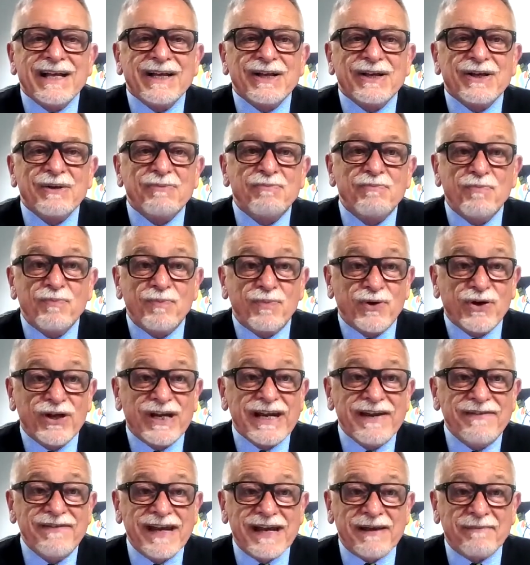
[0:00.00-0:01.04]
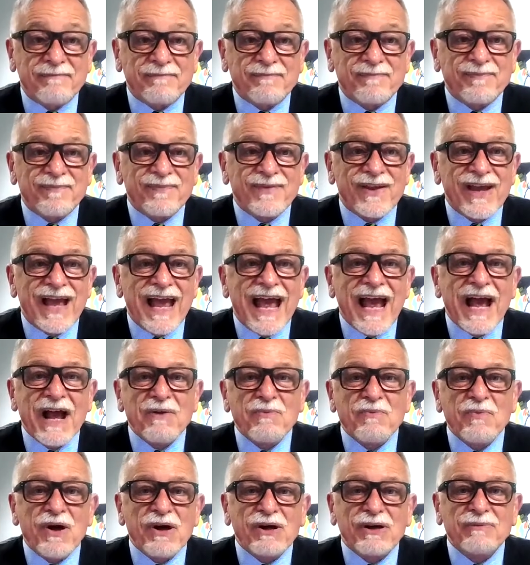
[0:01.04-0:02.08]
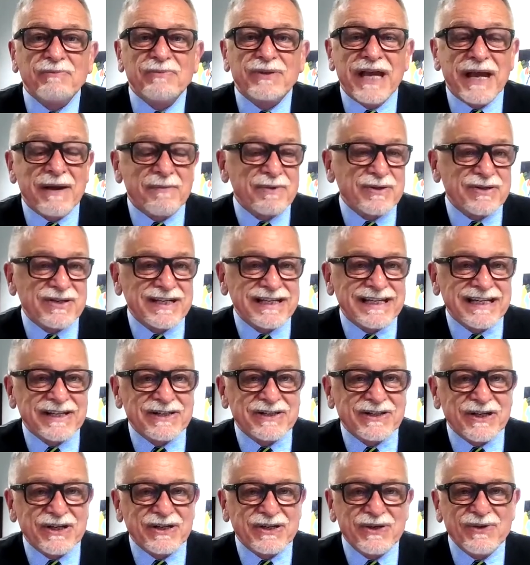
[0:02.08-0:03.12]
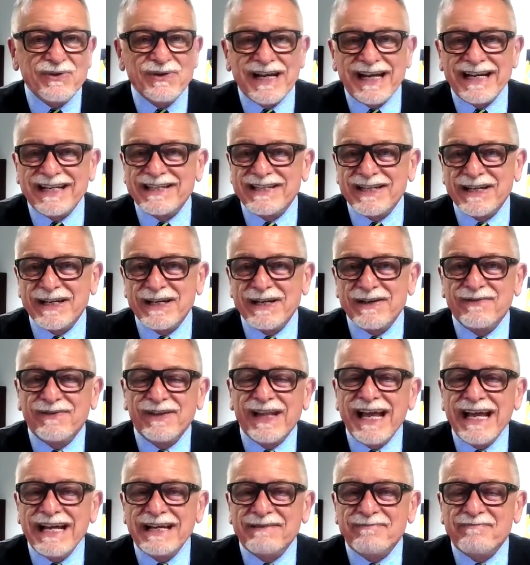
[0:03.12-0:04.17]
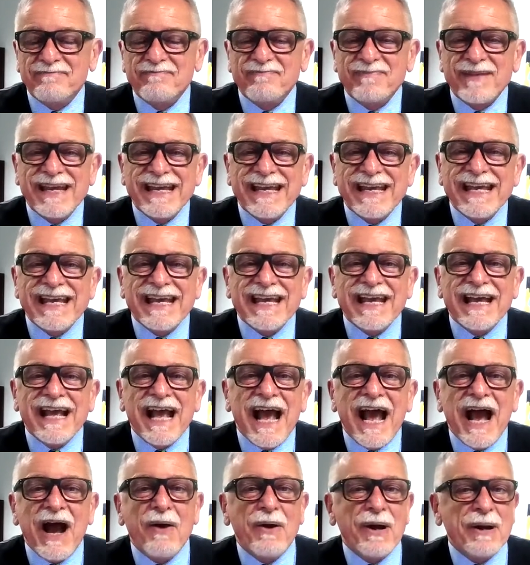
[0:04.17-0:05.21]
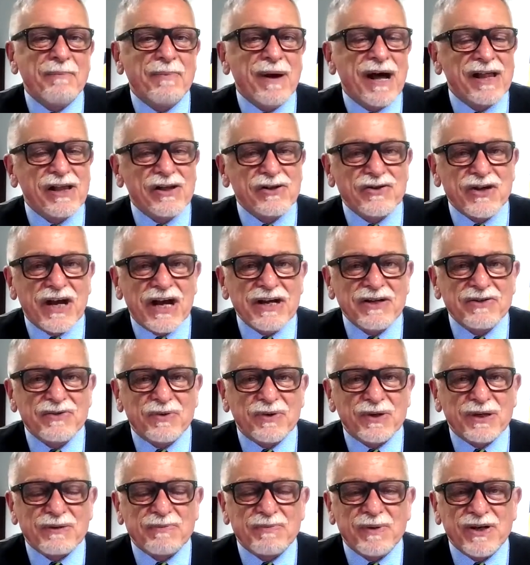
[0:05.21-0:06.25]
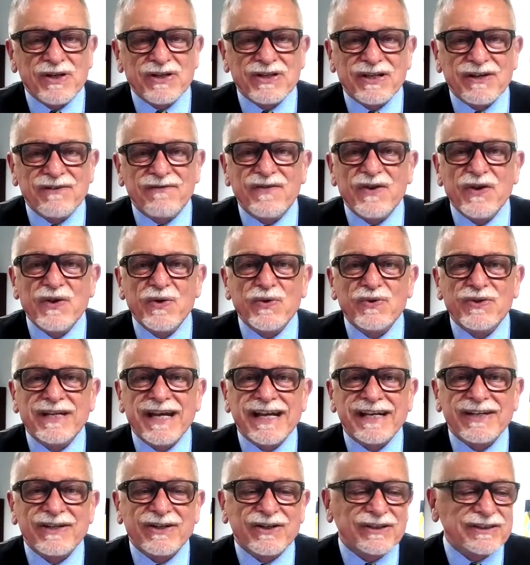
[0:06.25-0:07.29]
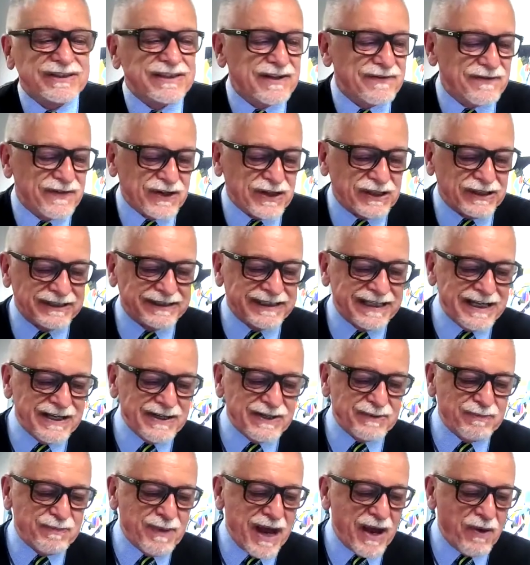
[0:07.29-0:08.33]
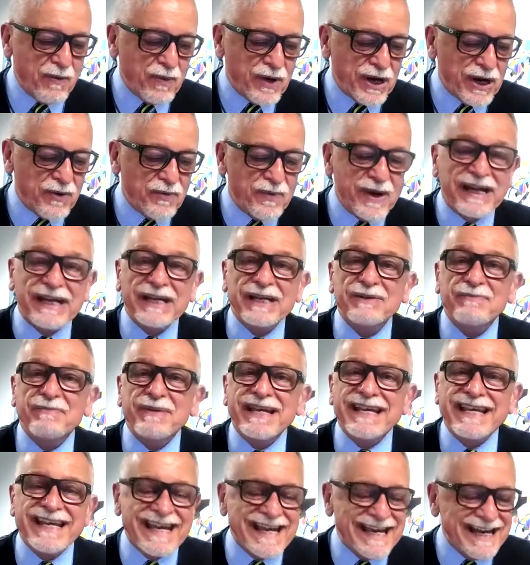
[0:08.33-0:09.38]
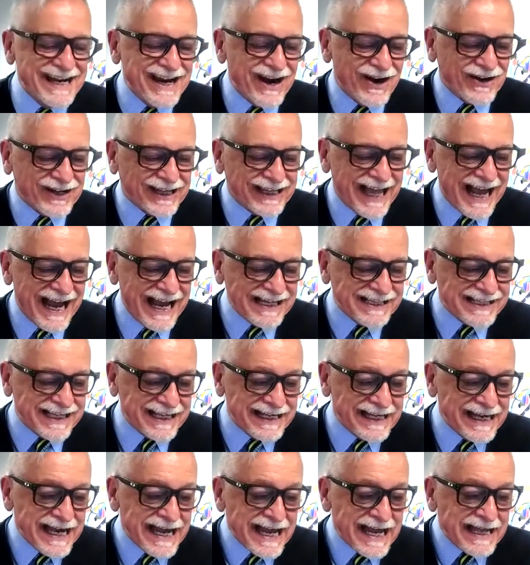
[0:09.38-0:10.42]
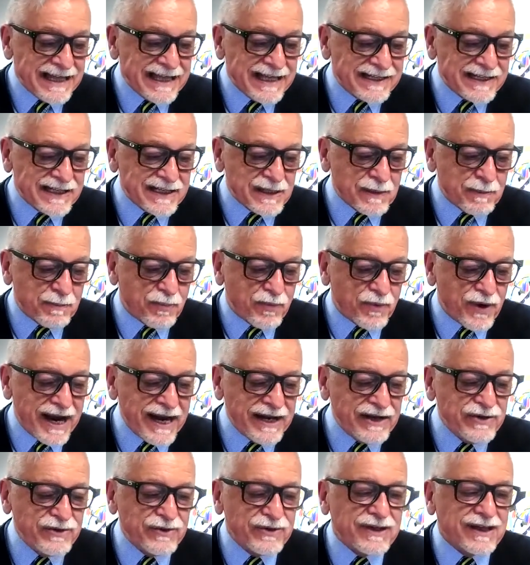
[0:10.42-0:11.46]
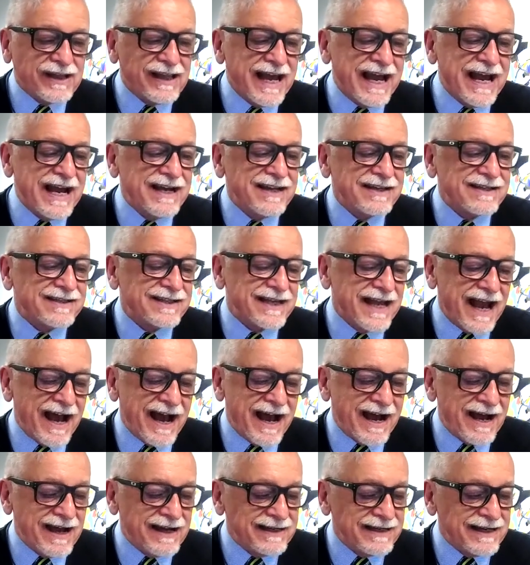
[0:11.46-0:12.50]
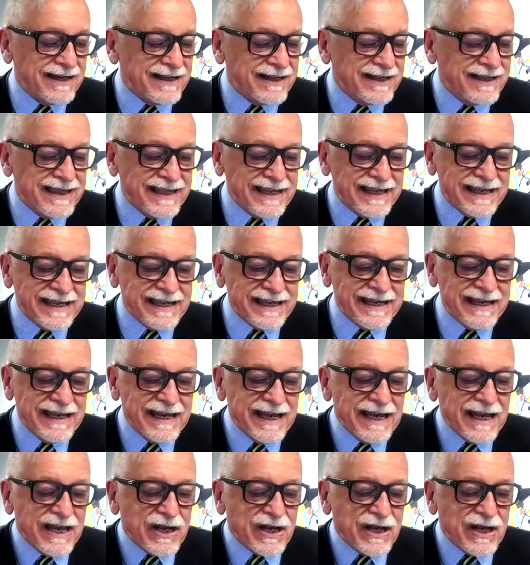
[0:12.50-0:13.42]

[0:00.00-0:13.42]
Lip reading: Good evening, and welcome to Emerson Institute at City of Light. We apologize, we're experiencing a few technical difficulties, but we are ready to begin our class. And this is a brand new class on the